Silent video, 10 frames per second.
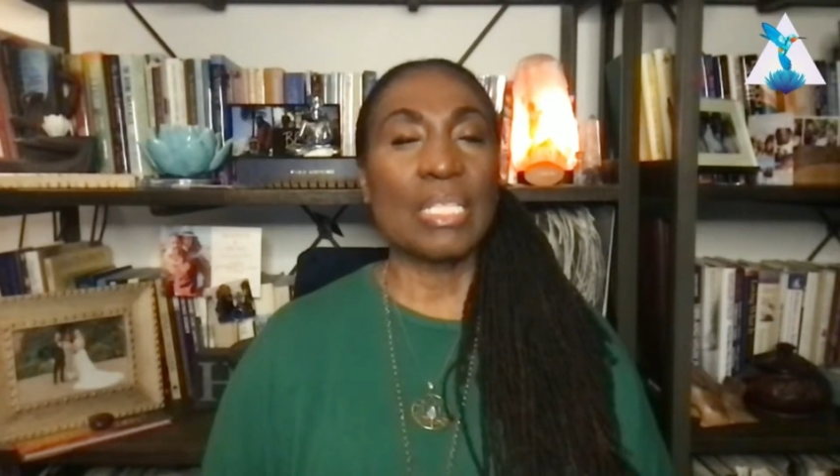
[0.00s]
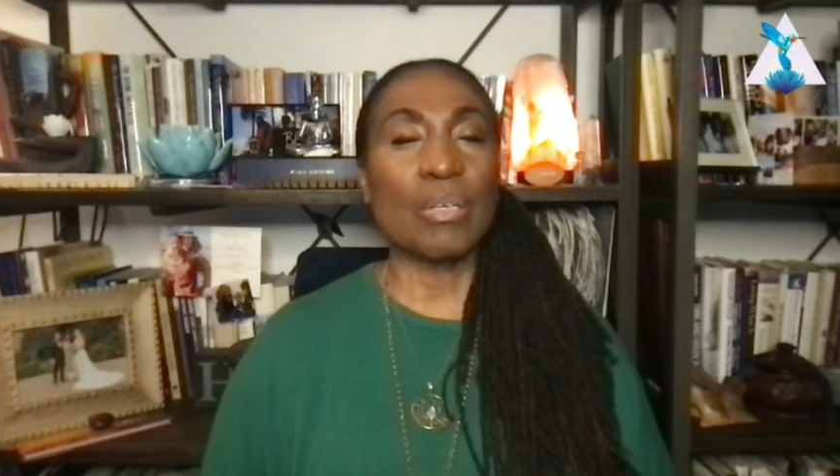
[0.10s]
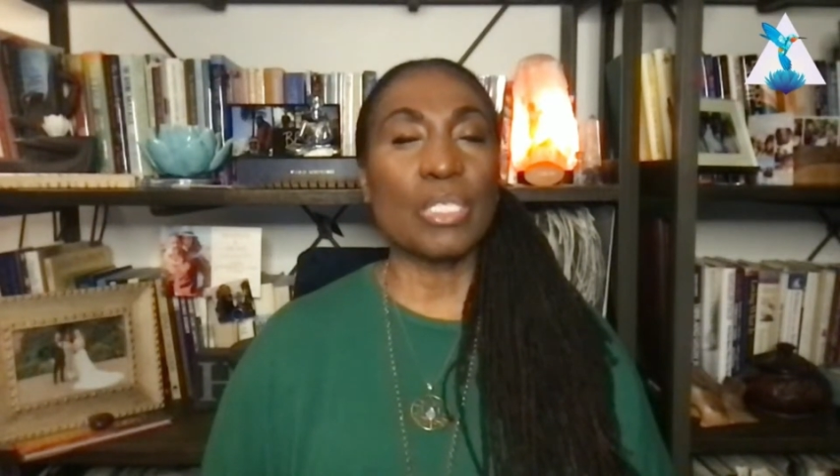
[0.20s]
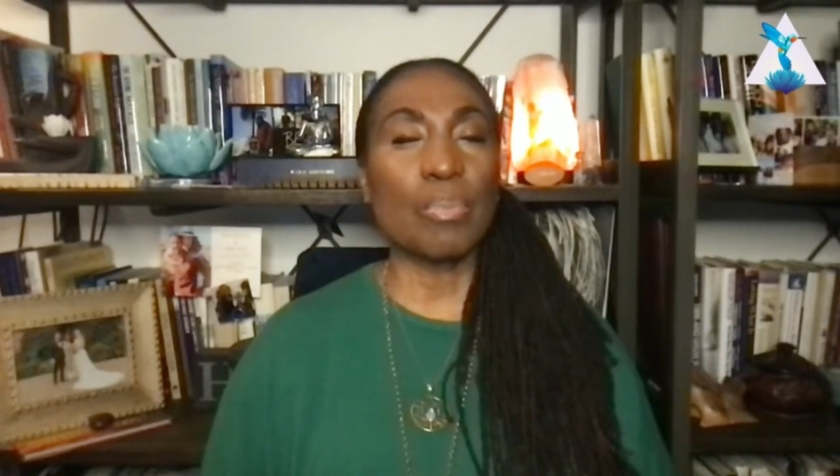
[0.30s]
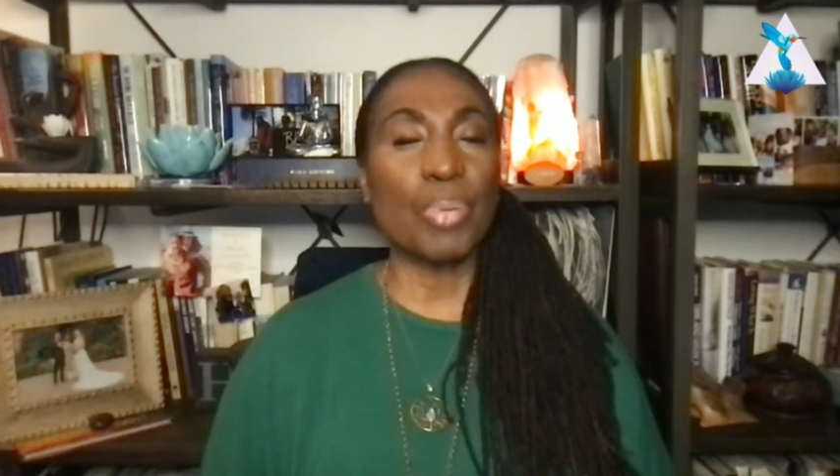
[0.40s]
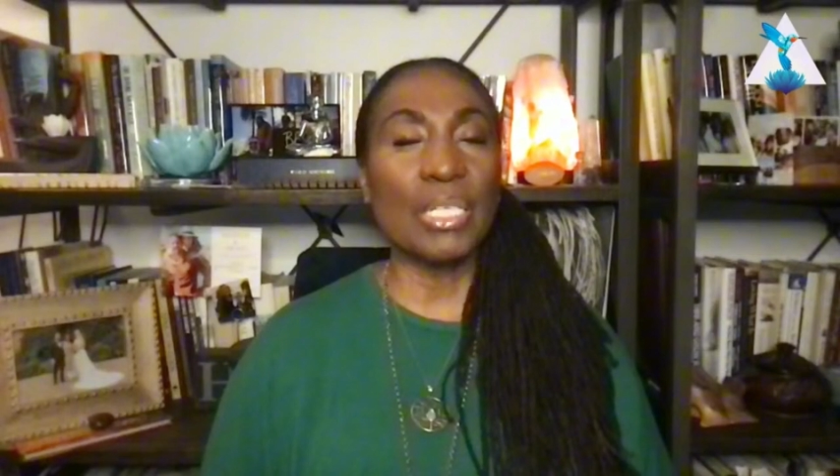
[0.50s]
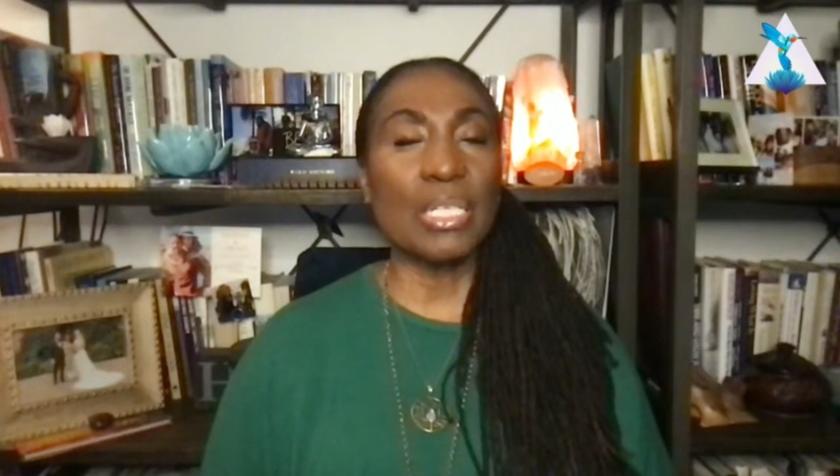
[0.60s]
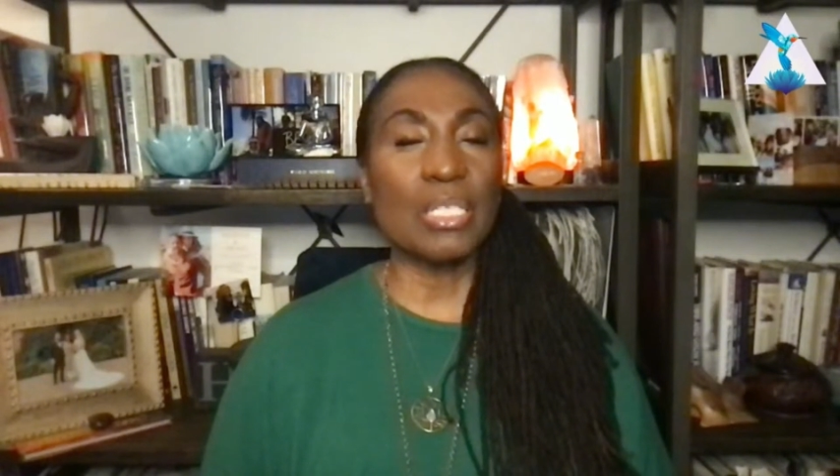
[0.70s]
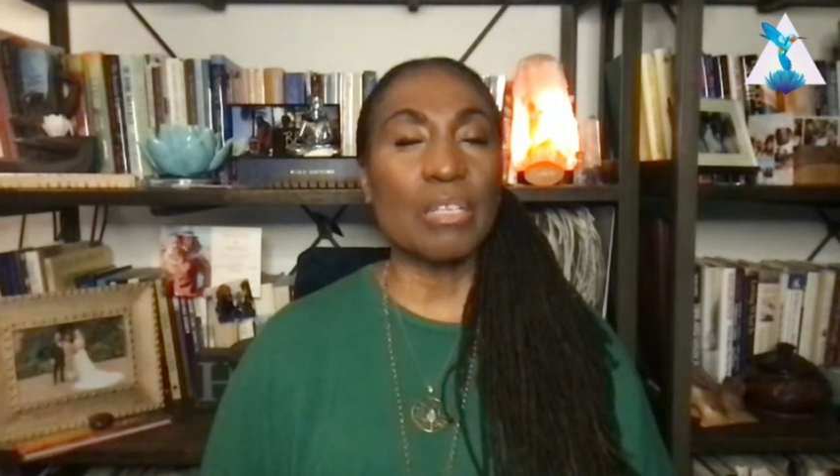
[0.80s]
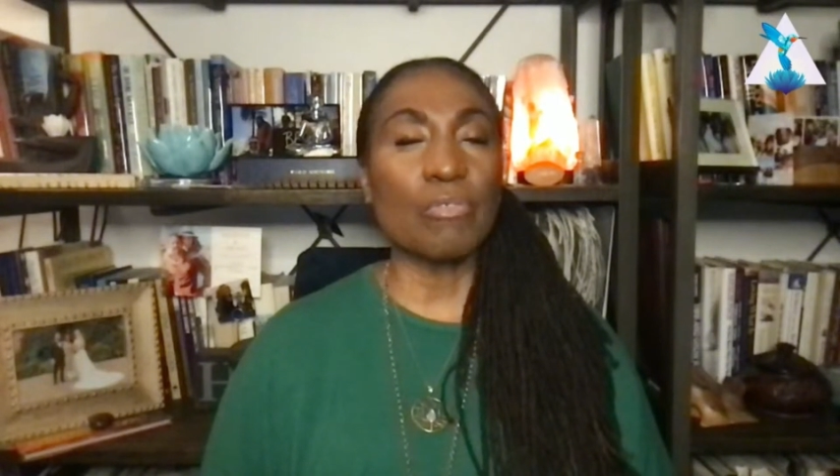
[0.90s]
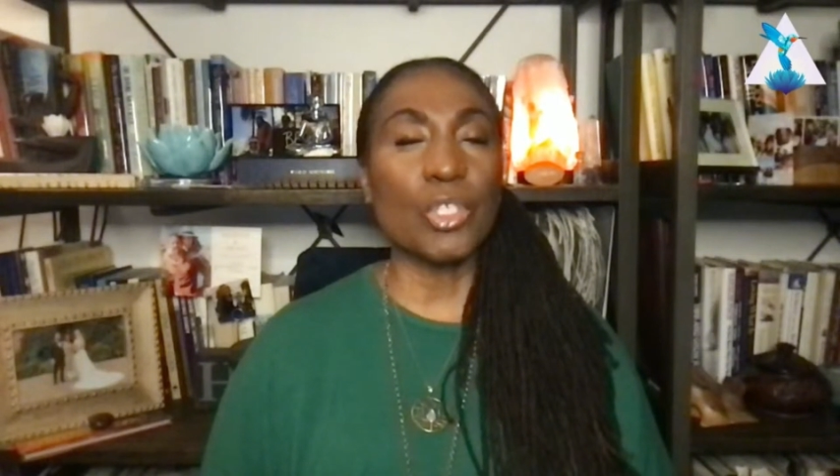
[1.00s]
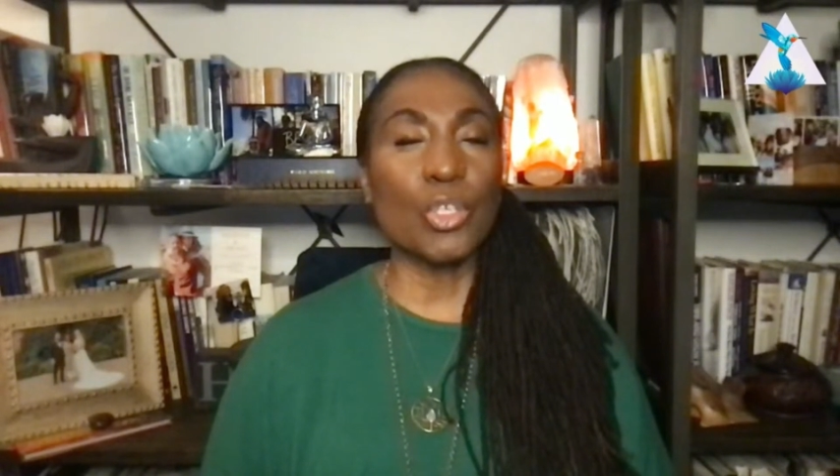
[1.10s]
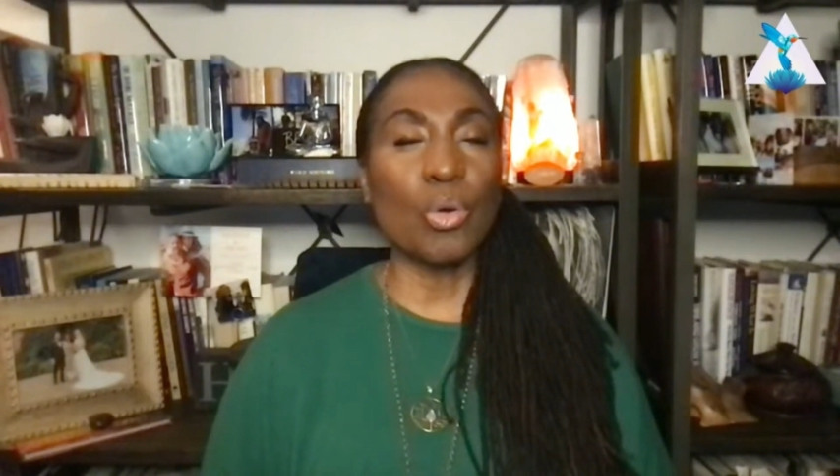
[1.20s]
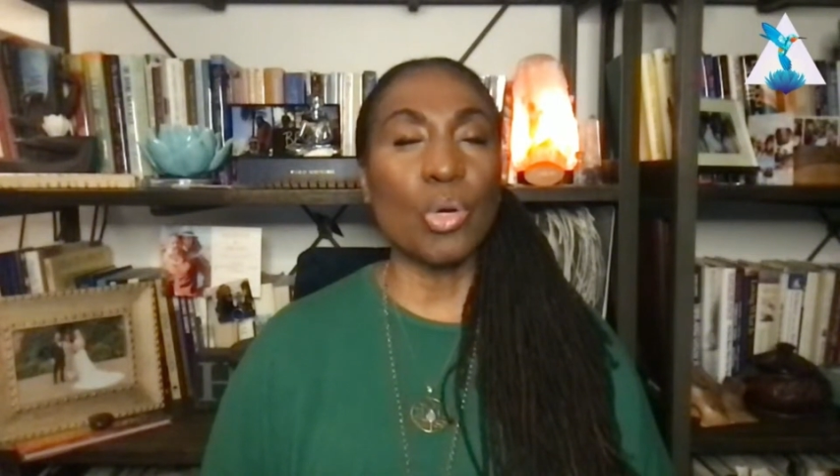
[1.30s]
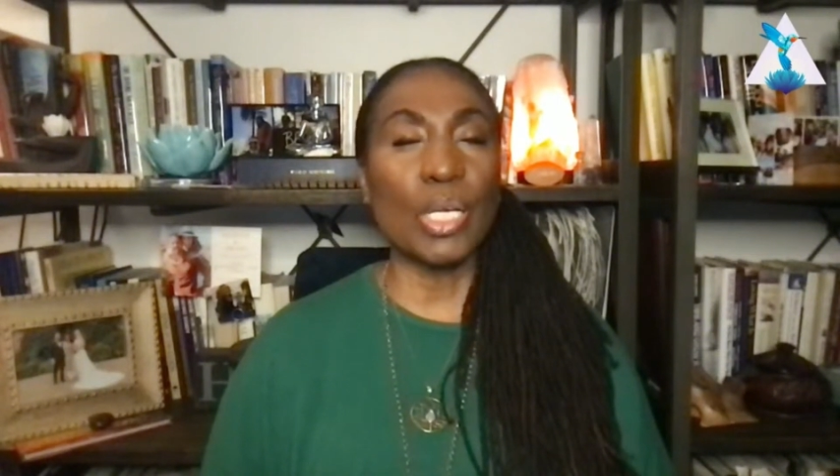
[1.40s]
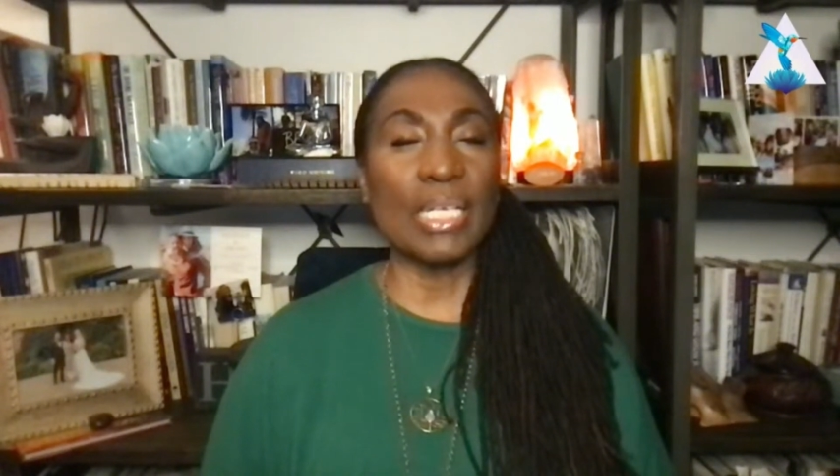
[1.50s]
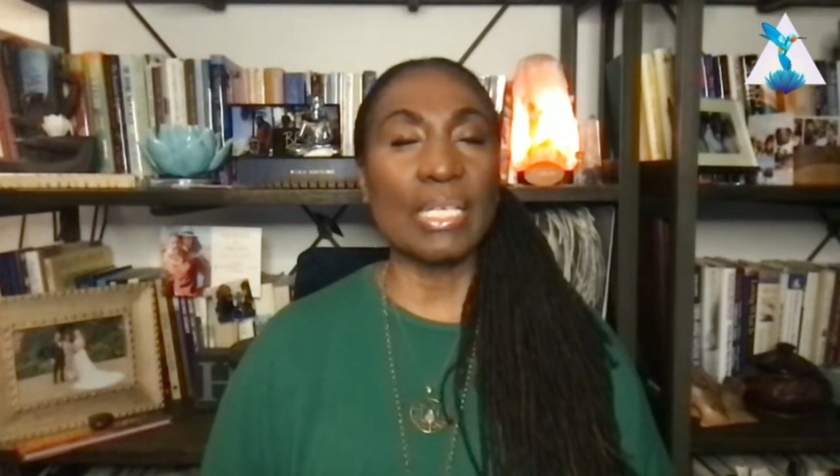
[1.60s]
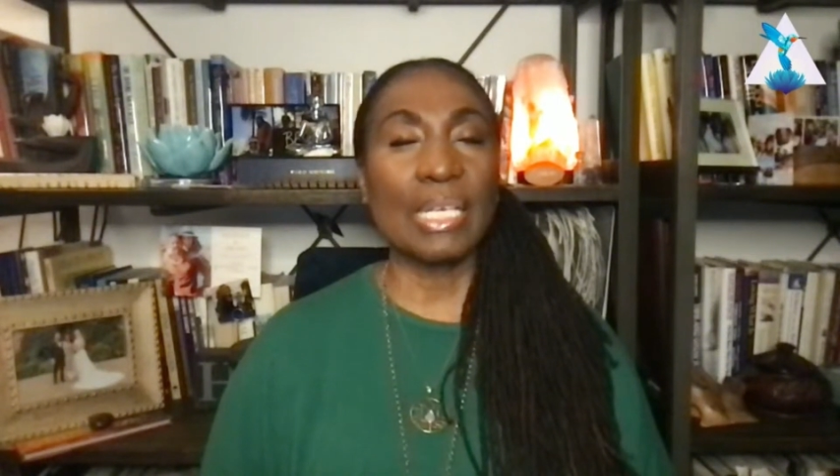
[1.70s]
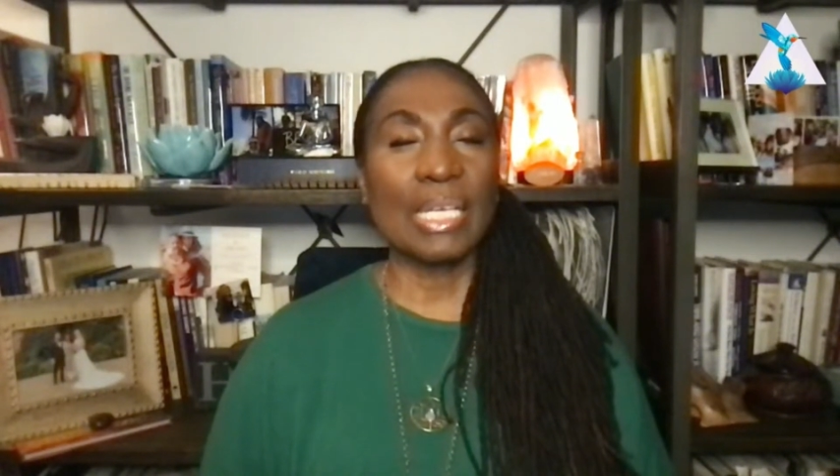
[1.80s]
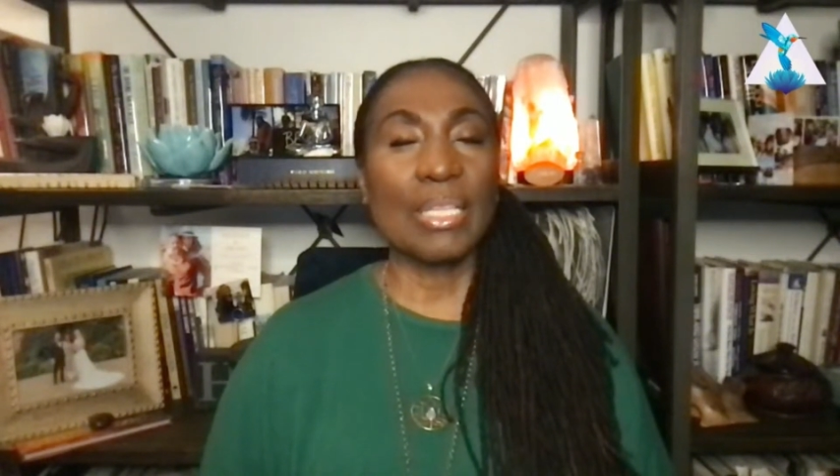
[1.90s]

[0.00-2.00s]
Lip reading: there is abundance of joy,